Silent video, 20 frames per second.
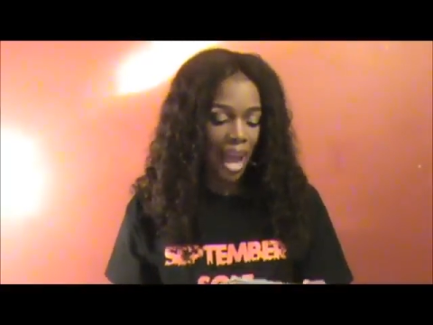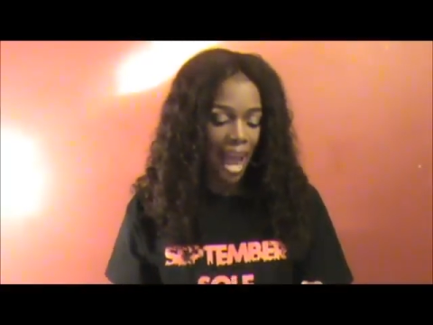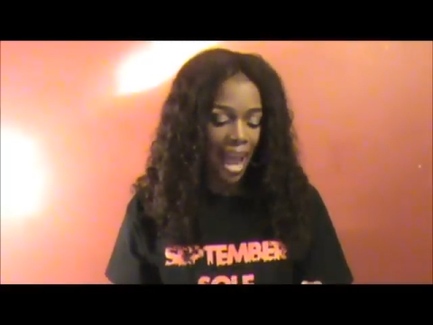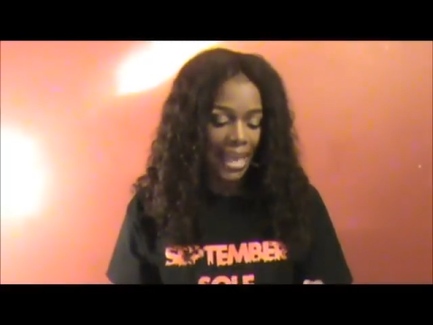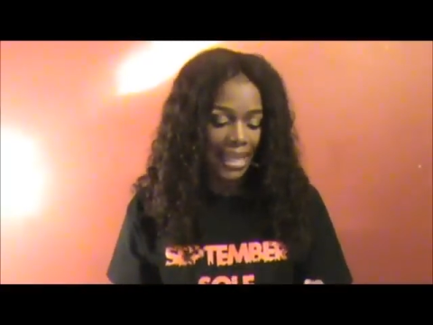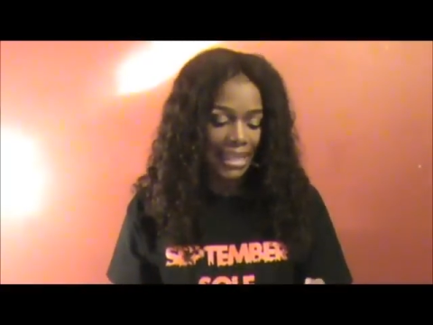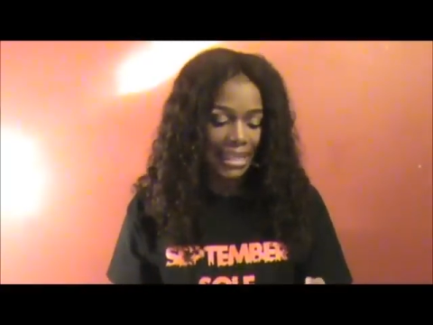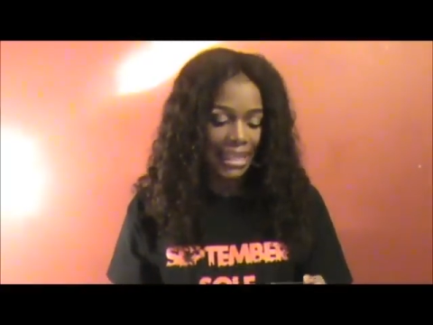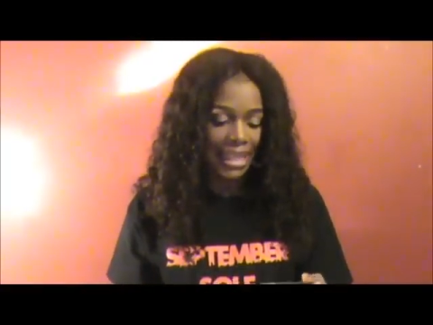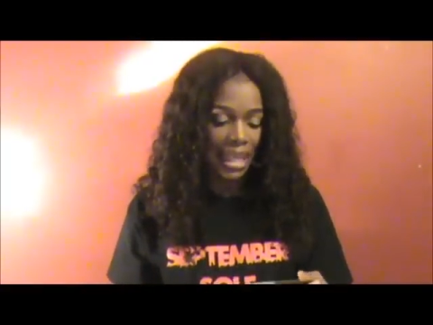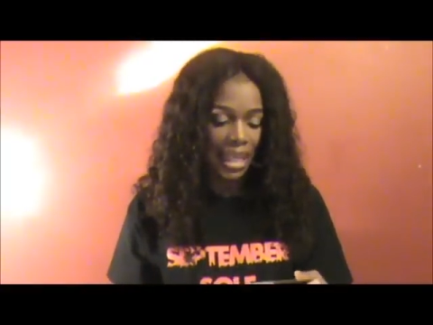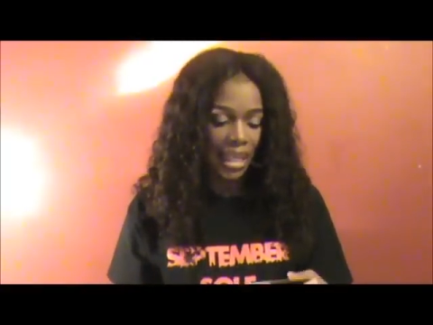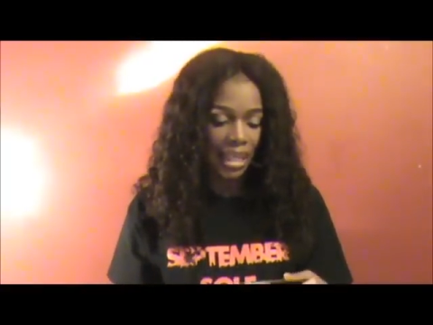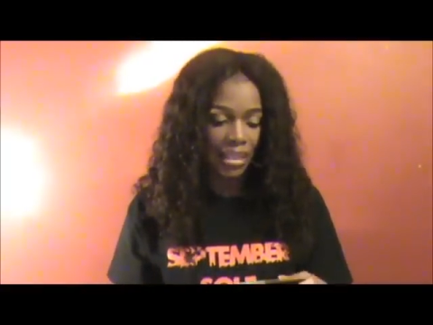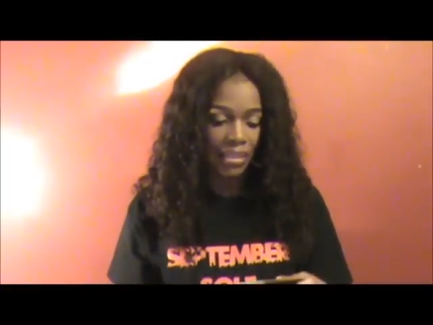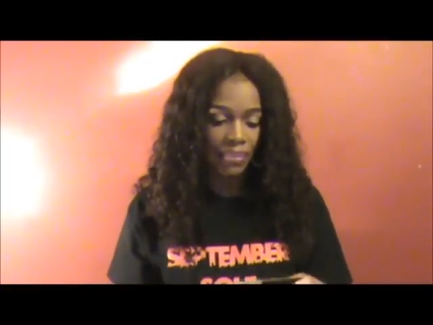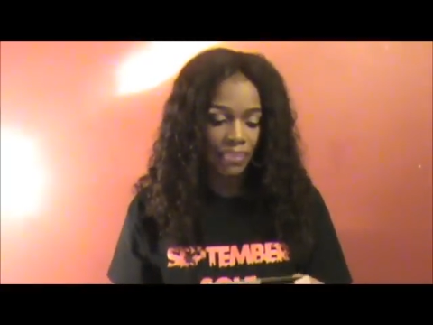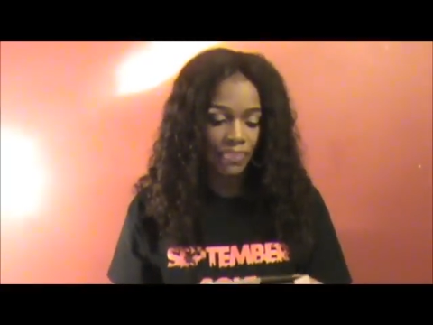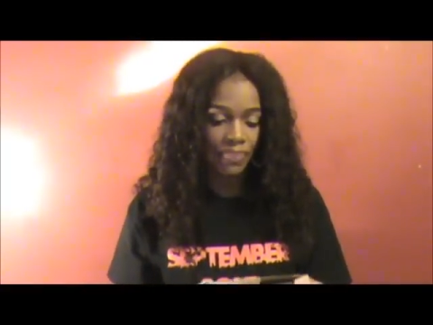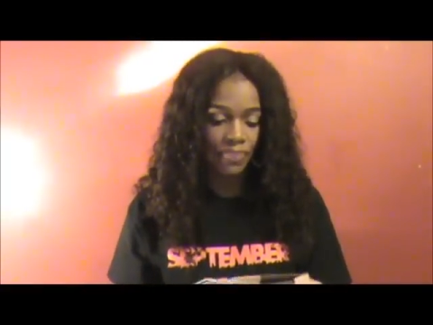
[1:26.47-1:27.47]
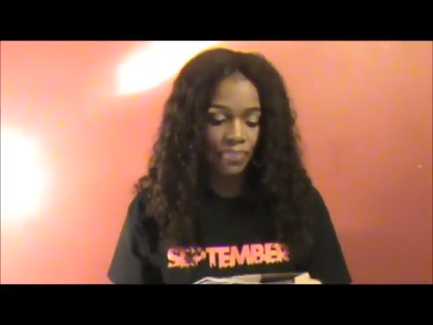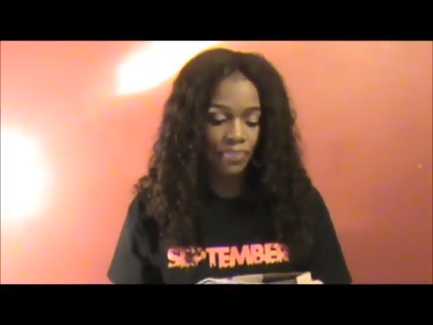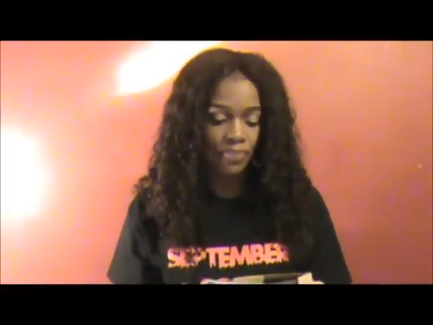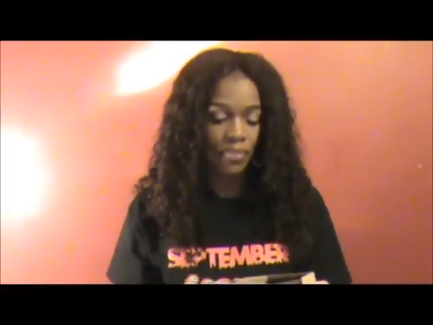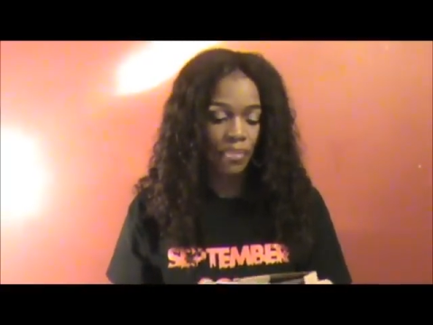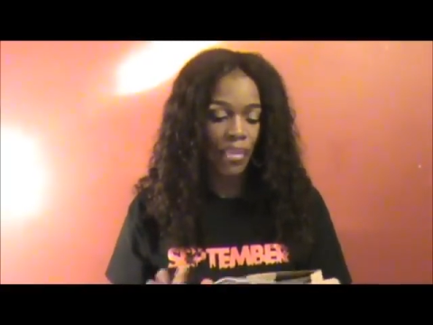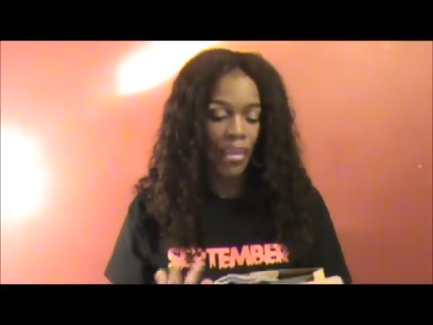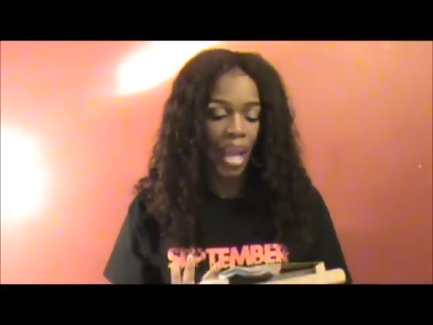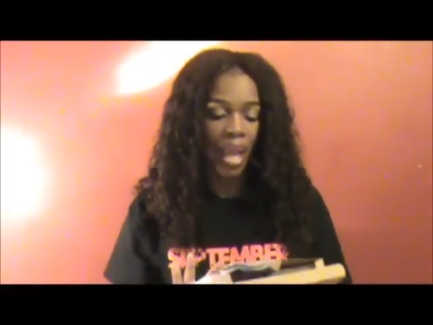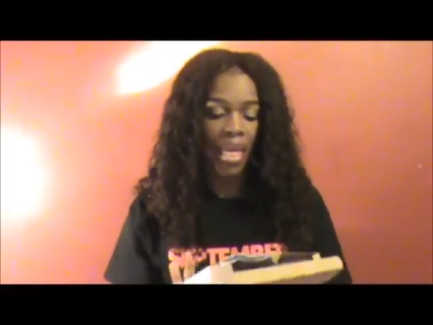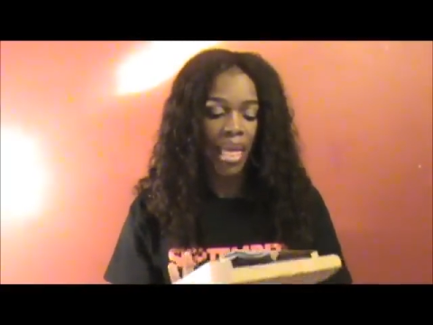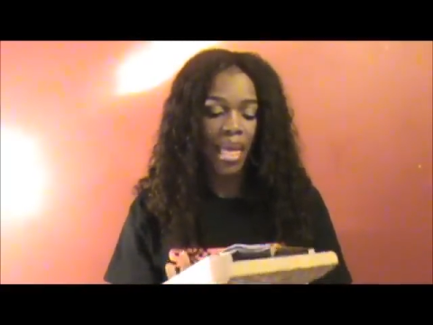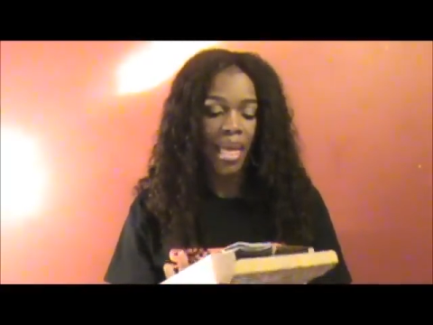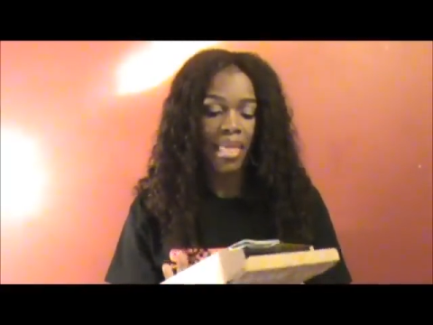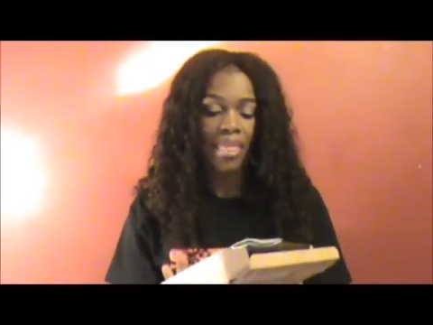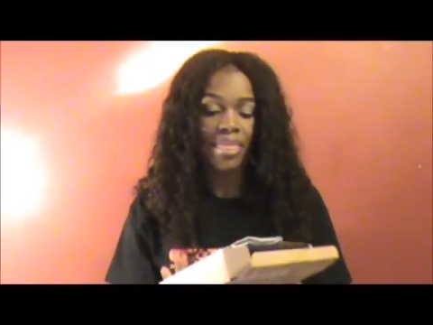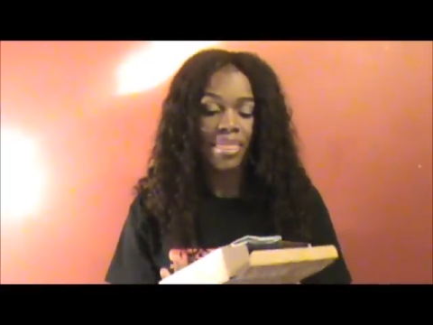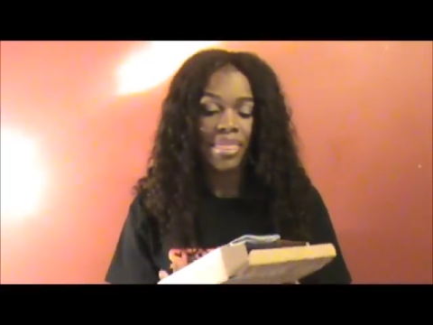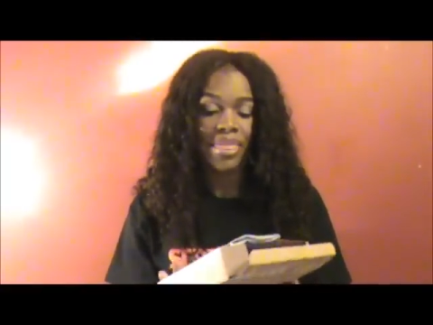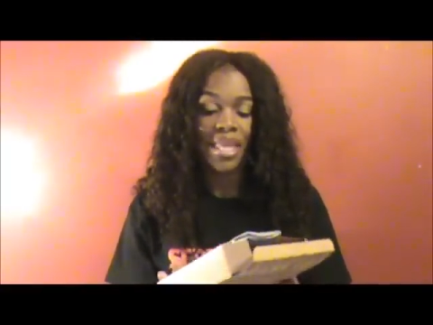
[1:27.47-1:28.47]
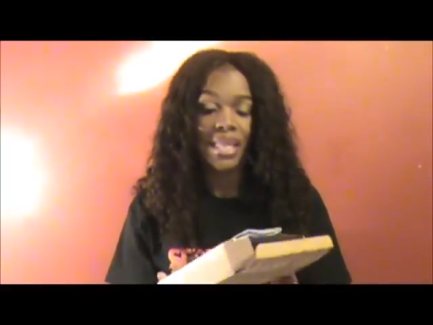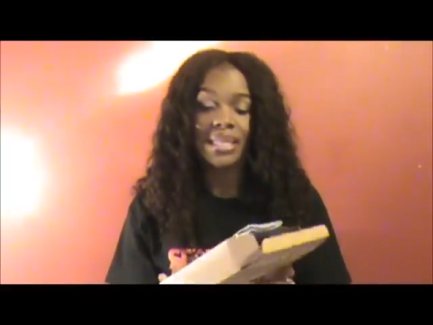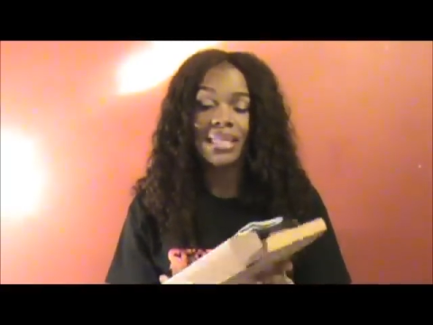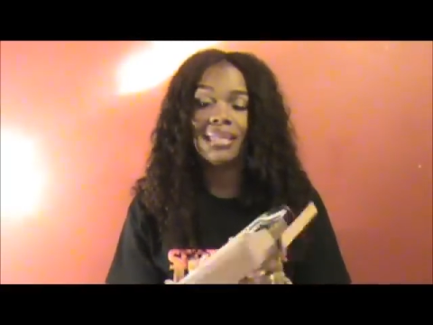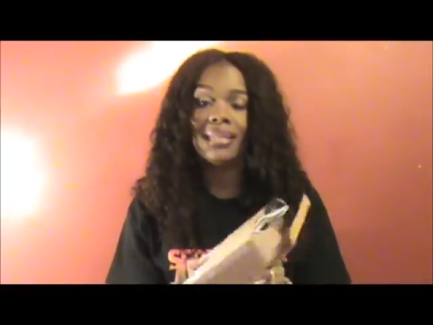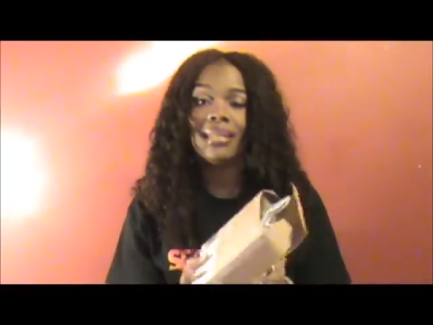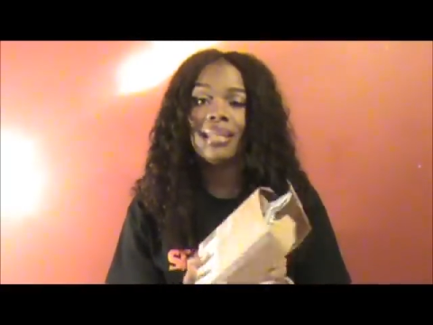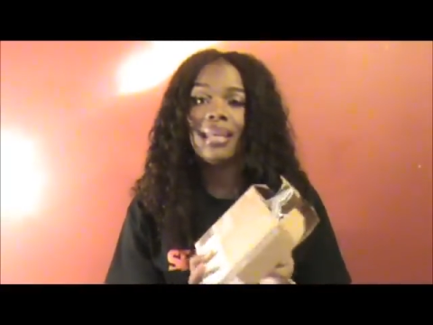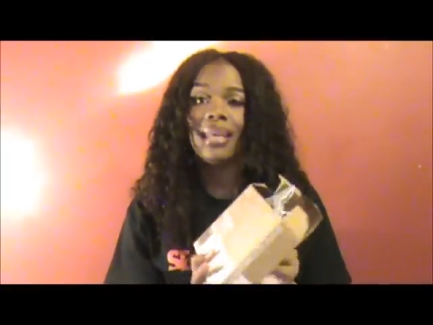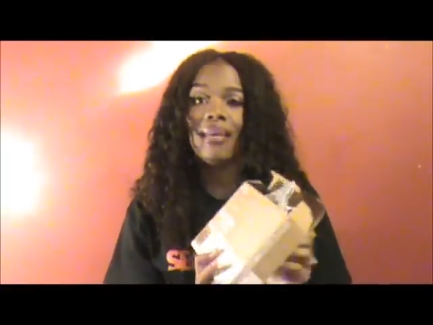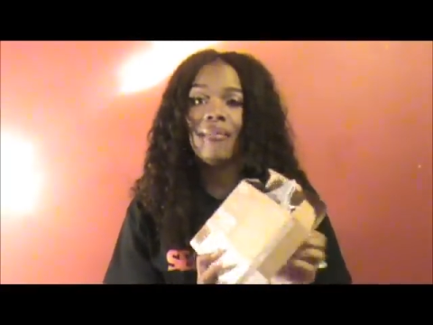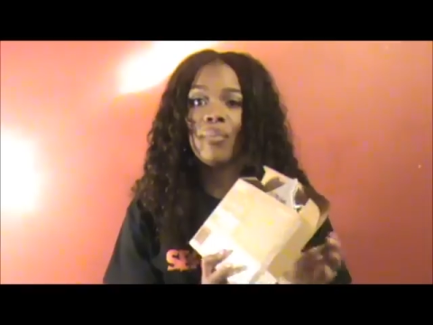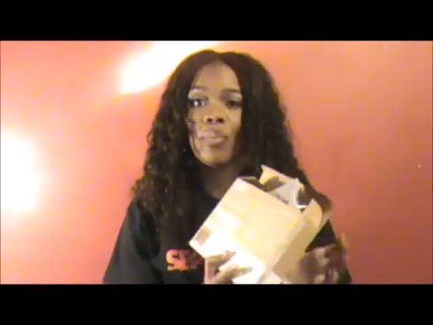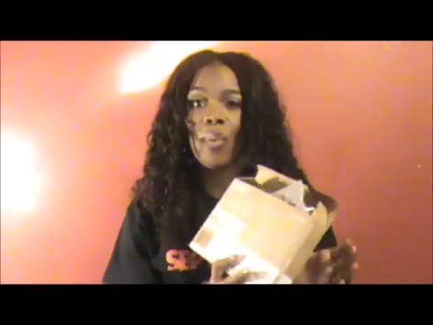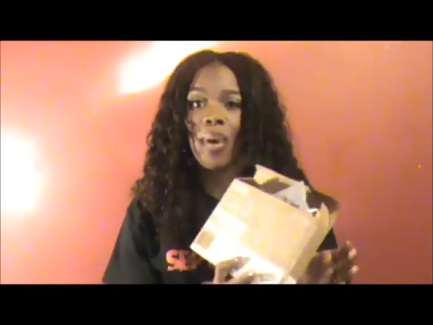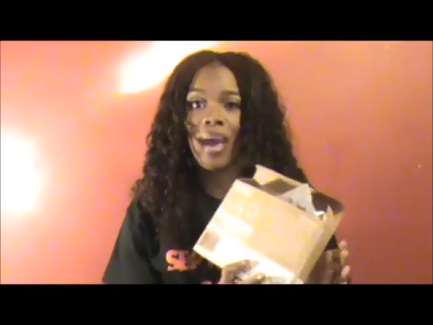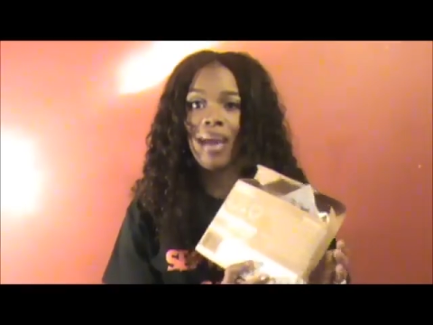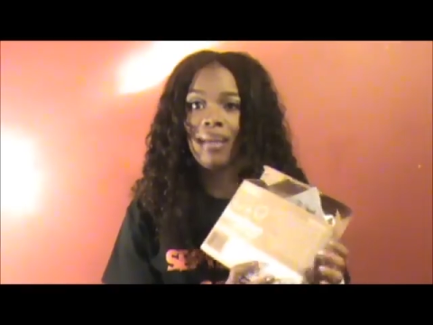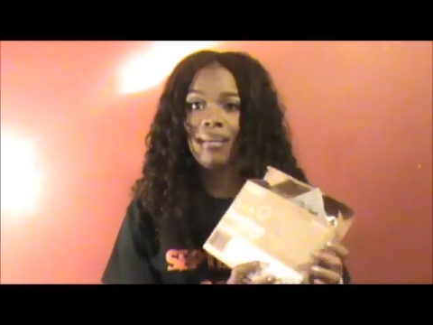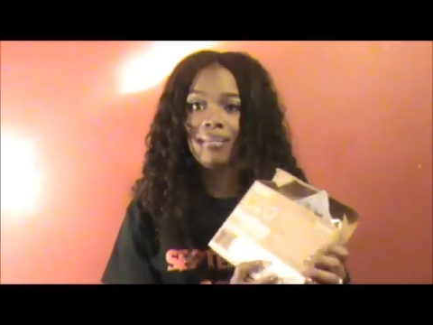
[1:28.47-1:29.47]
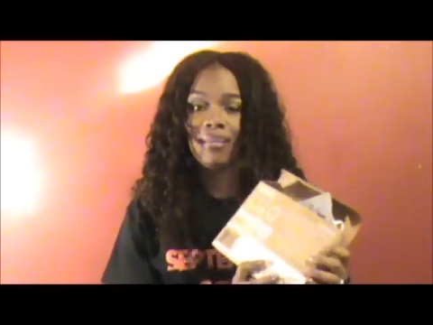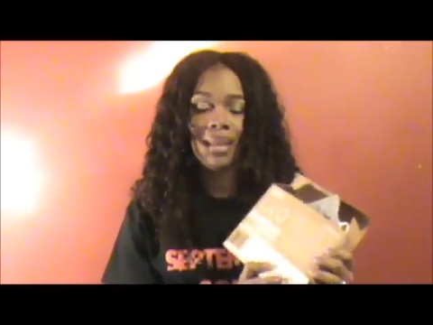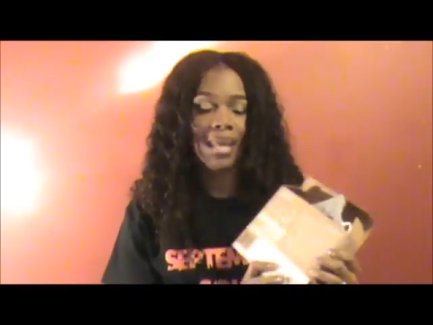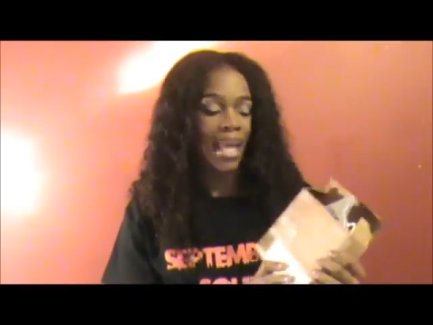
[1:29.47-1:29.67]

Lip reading: idea, this is the giveaway.